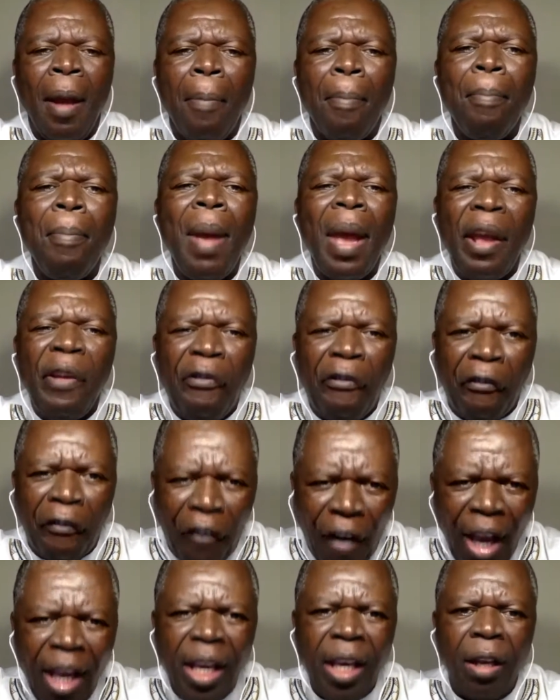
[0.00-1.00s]
may
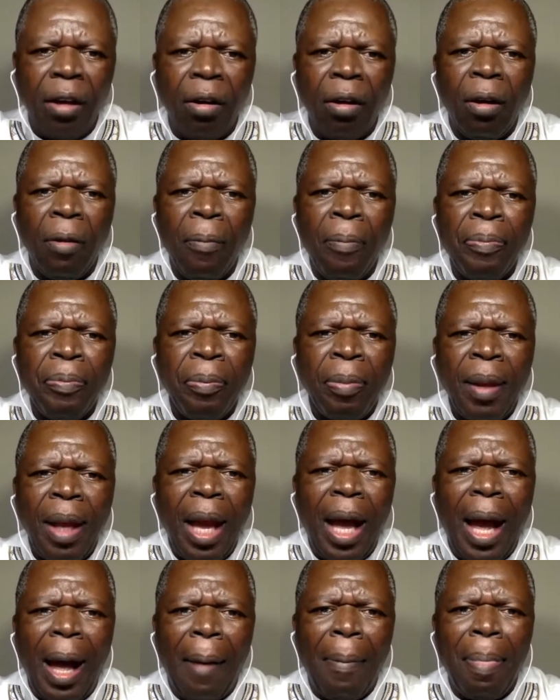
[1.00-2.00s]
fail,
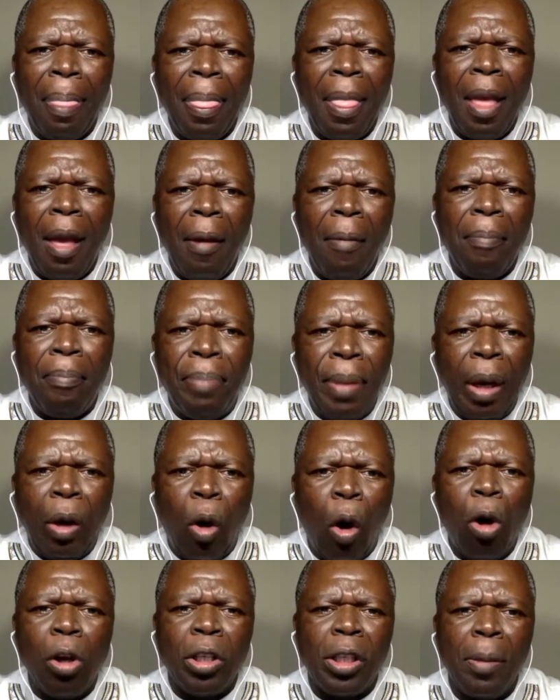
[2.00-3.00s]

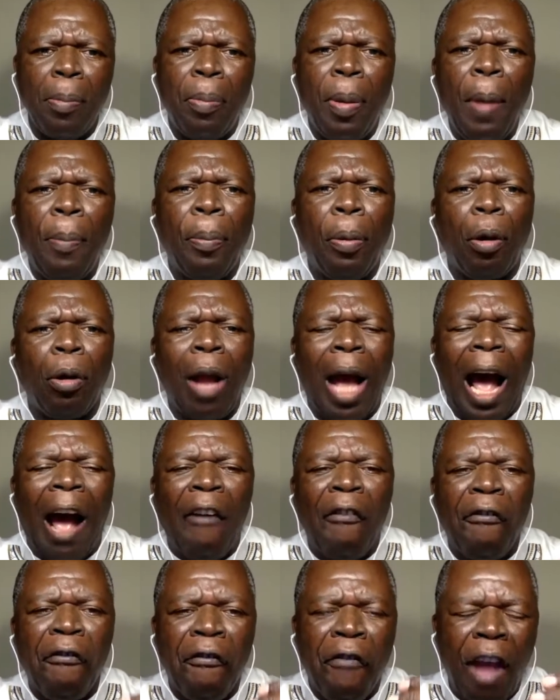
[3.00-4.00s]
because people
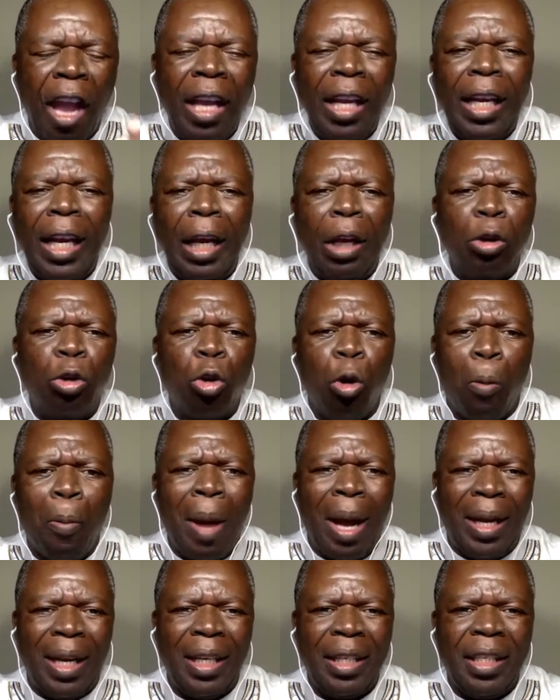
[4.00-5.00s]
are failing to
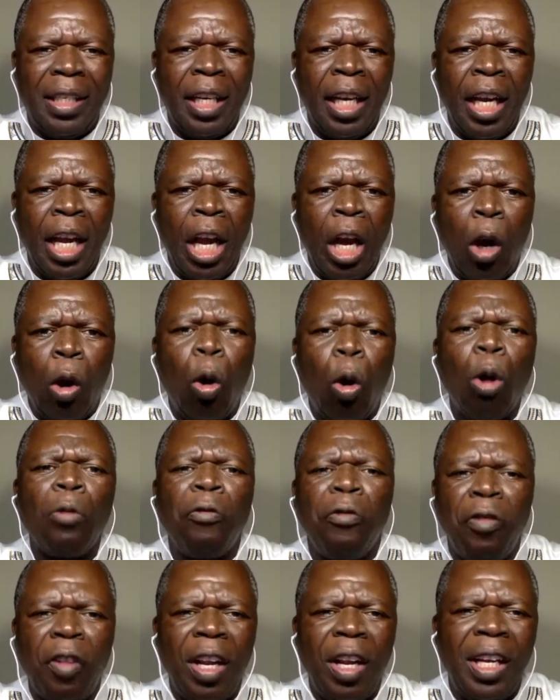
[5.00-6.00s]
manage
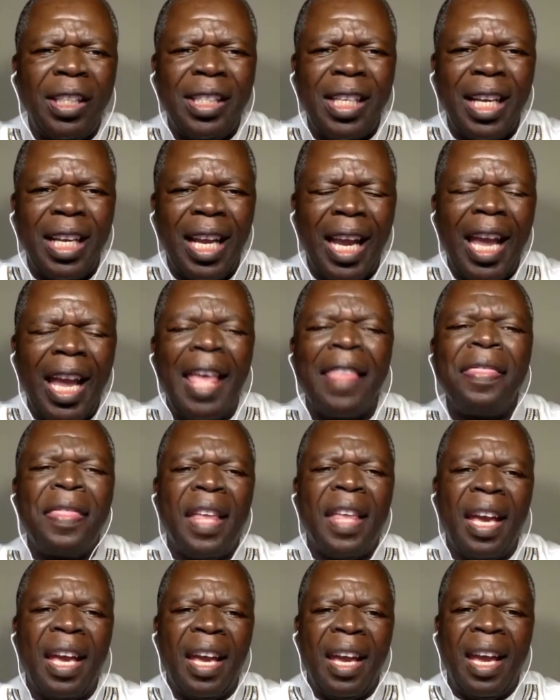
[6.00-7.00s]
conflict in
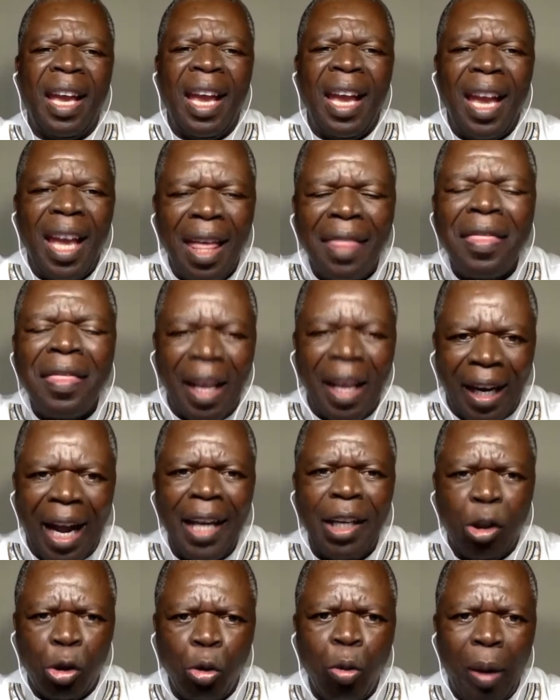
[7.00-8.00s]
the
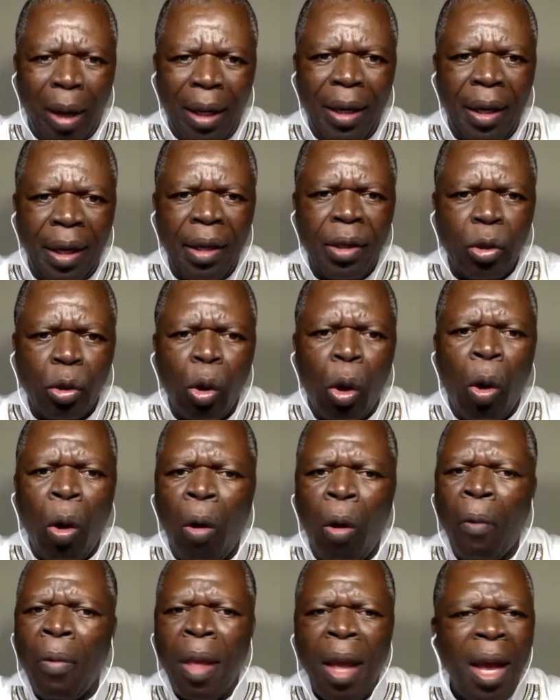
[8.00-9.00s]
right way.
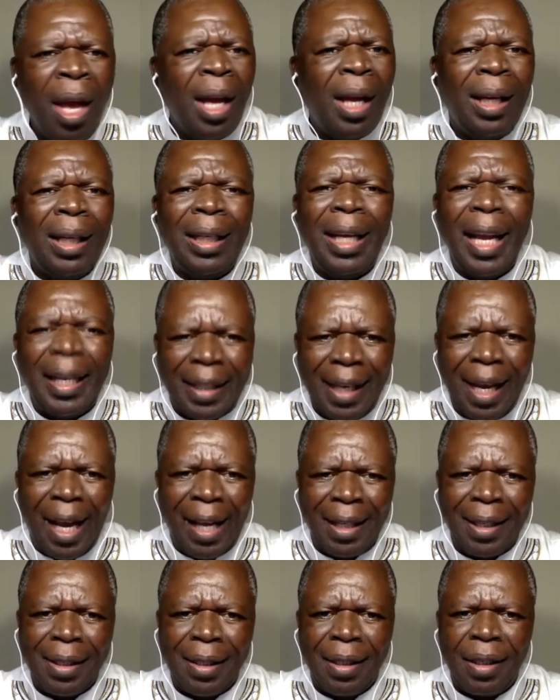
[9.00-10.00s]
So let
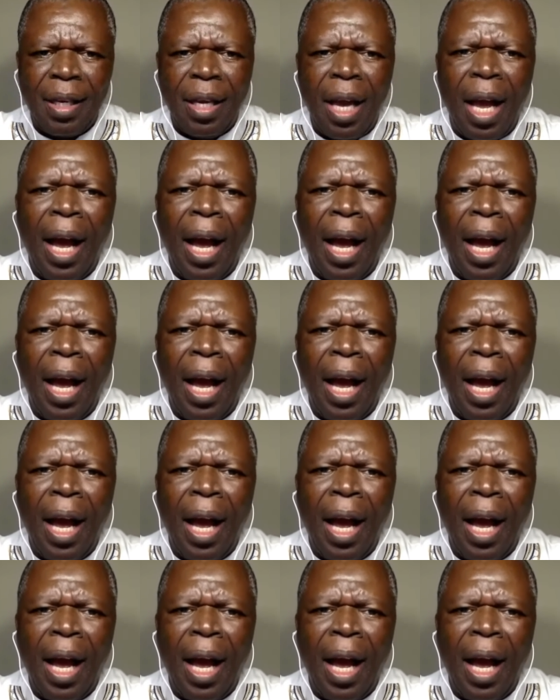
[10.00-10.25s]
us